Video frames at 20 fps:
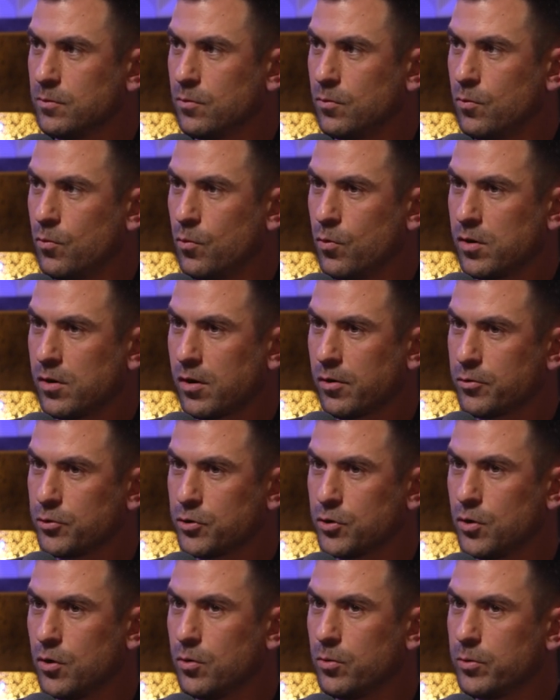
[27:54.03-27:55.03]
Where are you
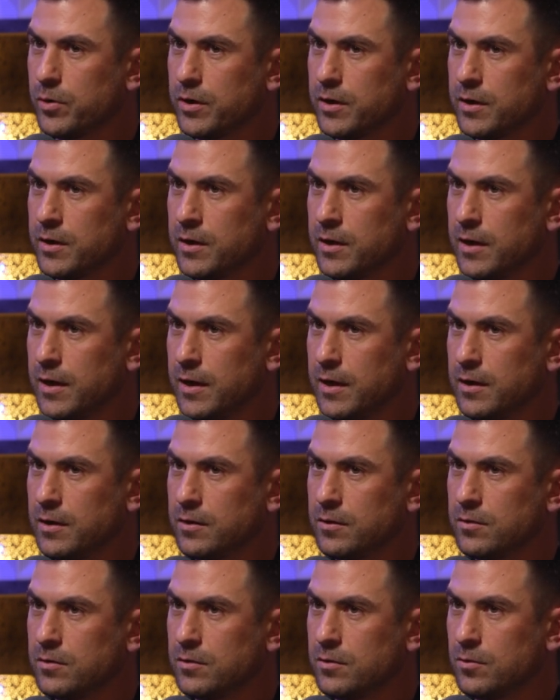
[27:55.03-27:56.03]
going
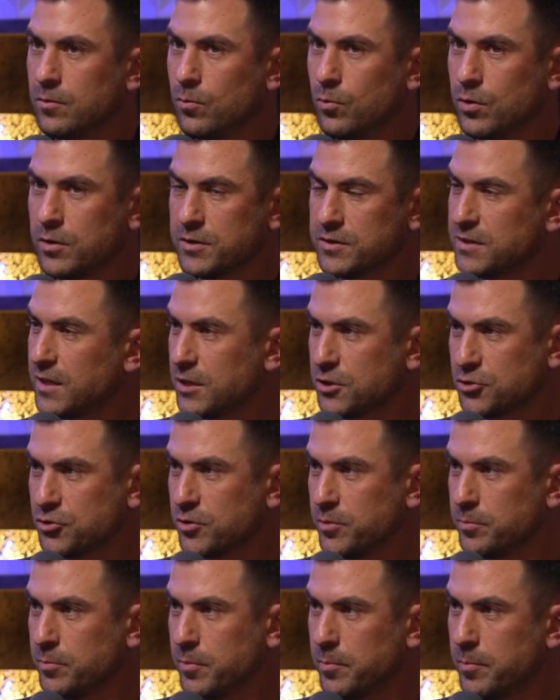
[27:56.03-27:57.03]
and what is that
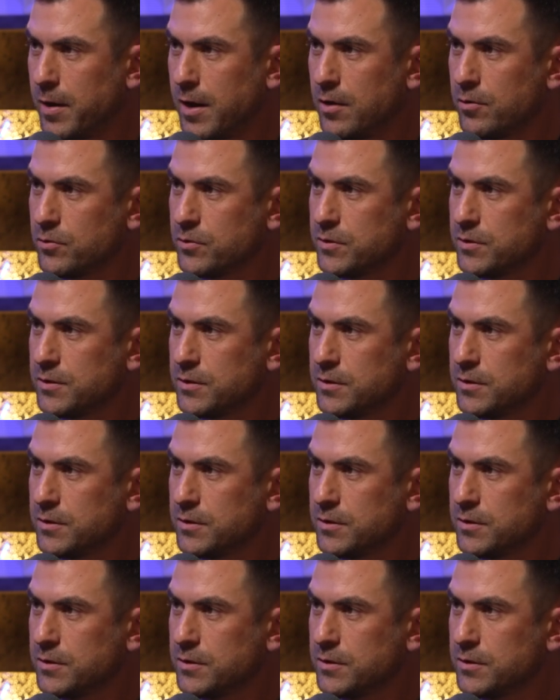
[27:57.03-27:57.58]
trip about?